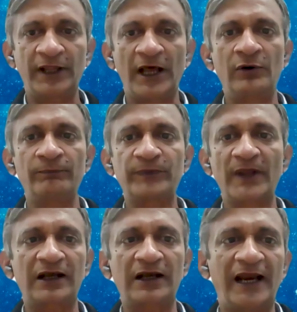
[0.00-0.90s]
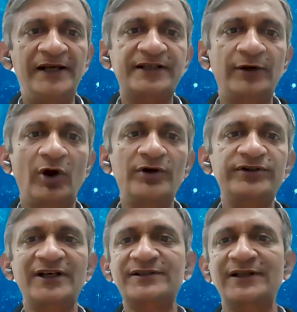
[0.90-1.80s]
Now, our clients are not
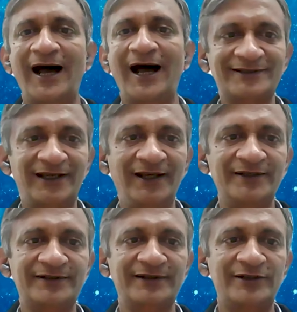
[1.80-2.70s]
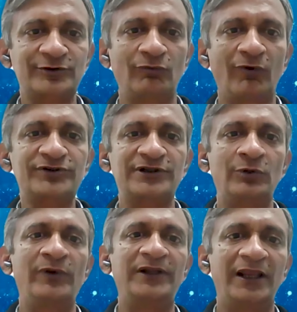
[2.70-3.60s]
just asking us as to what's
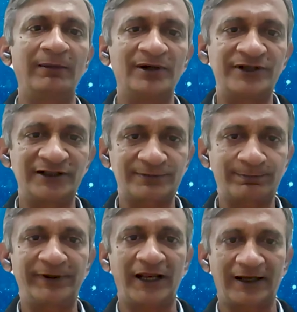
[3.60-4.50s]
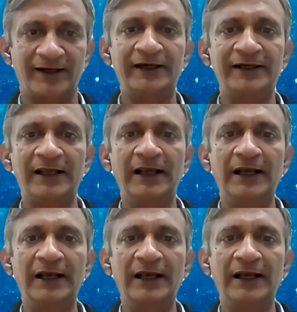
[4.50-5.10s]
new in the emerging tech, right?